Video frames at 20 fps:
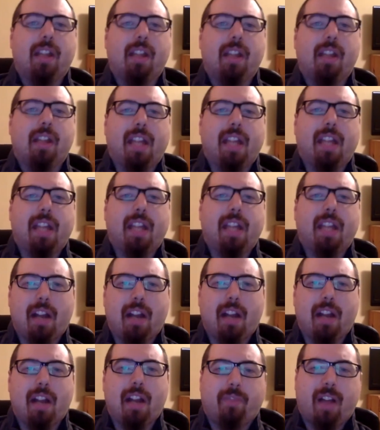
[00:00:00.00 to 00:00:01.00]
but he came out of
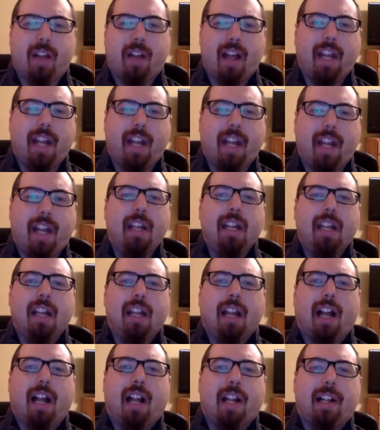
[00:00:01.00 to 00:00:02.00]
it fine,
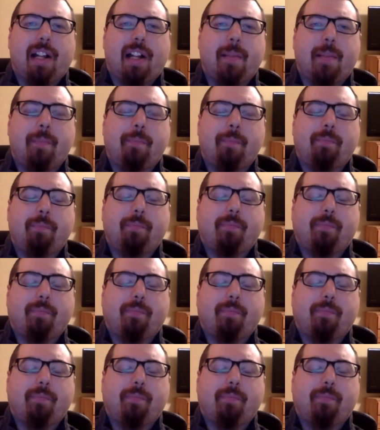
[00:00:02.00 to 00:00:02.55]
and